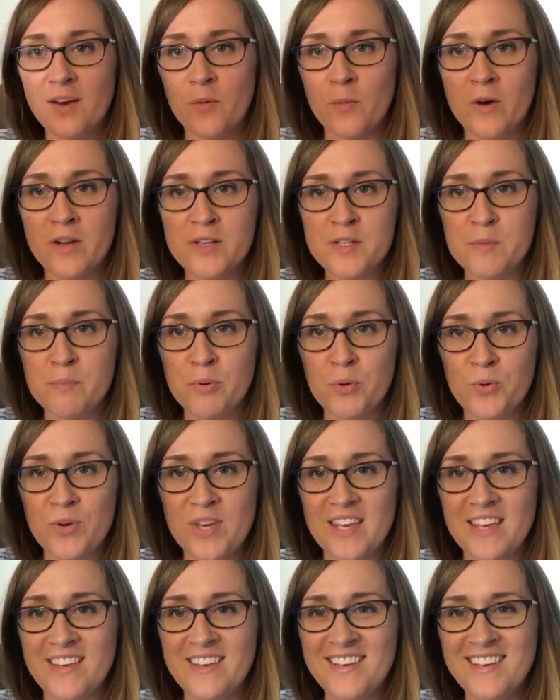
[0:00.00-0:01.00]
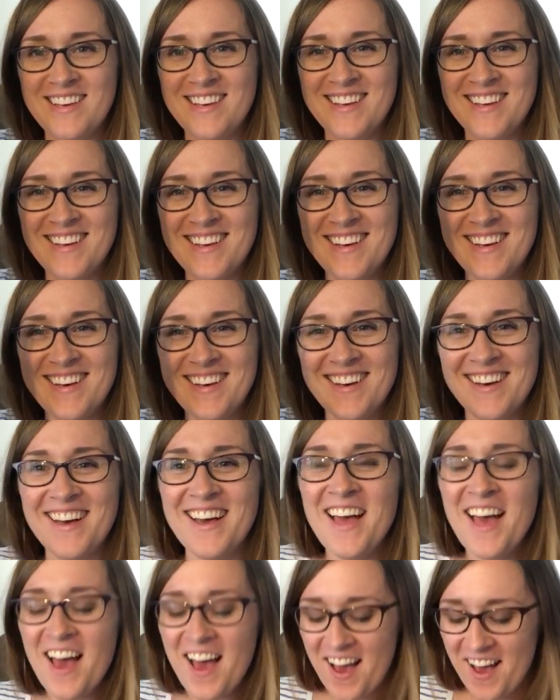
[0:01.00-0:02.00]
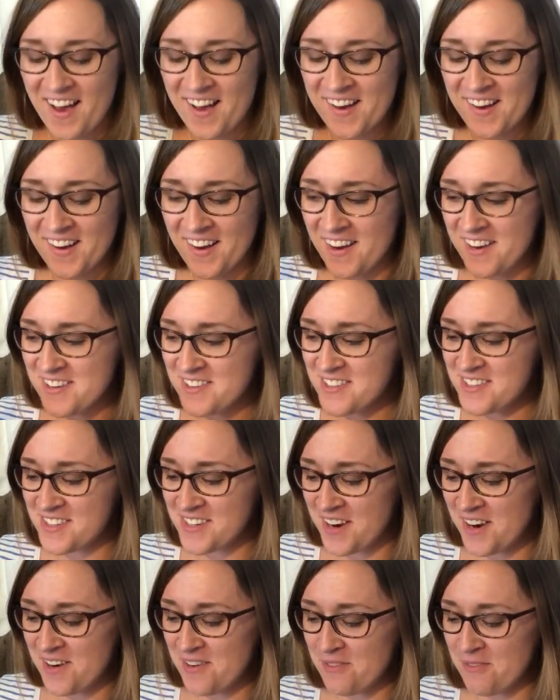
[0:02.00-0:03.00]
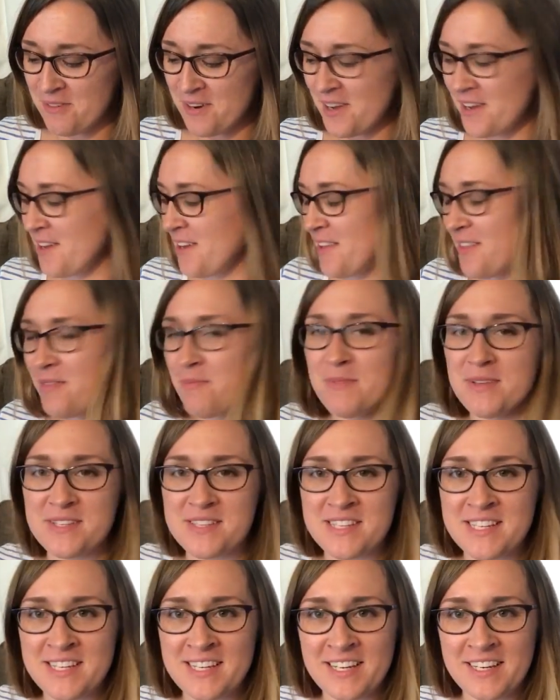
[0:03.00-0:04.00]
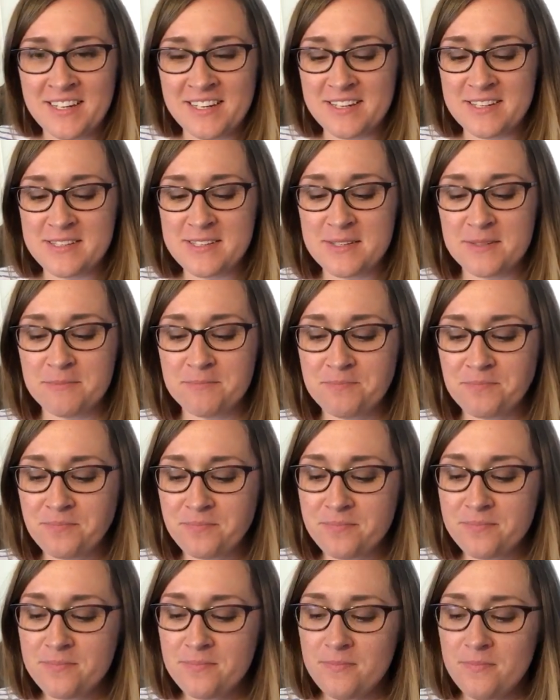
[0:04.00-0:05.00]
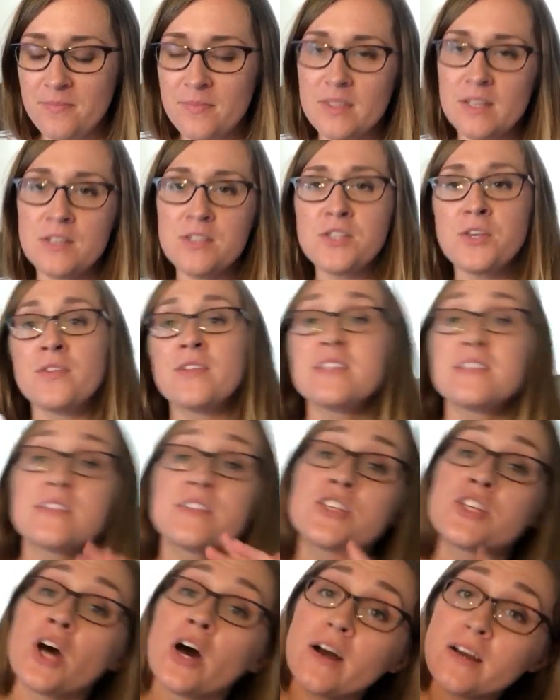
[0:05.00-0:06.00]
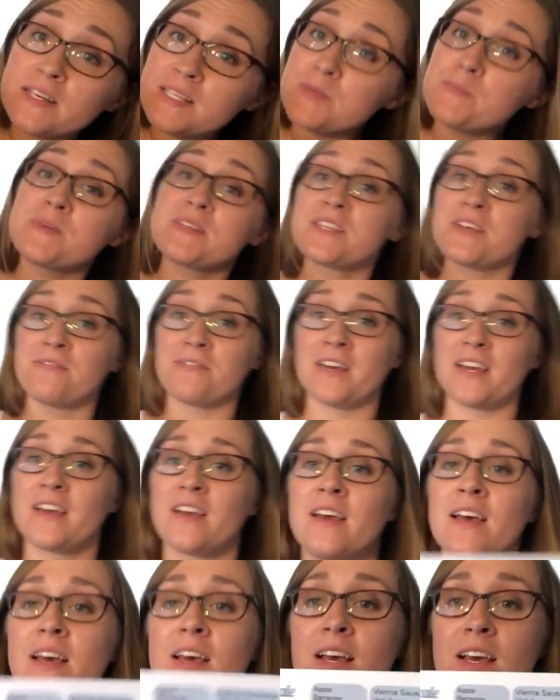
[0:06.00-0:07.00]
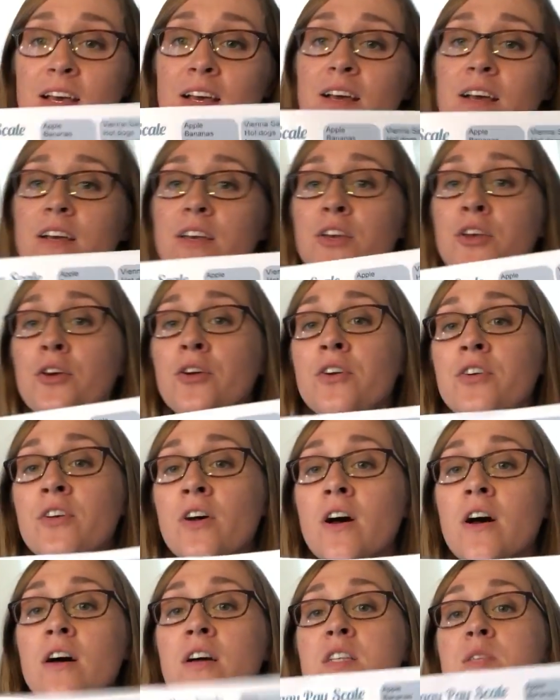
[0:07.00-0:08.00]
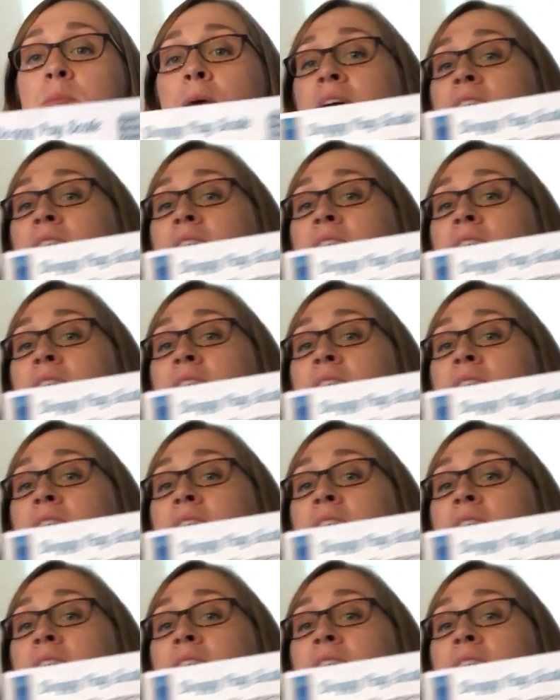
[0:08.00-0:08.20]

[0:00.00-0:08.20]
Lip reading: one is Boogie. I'll start with Miss Nina's. So this is dog specific. Your dog's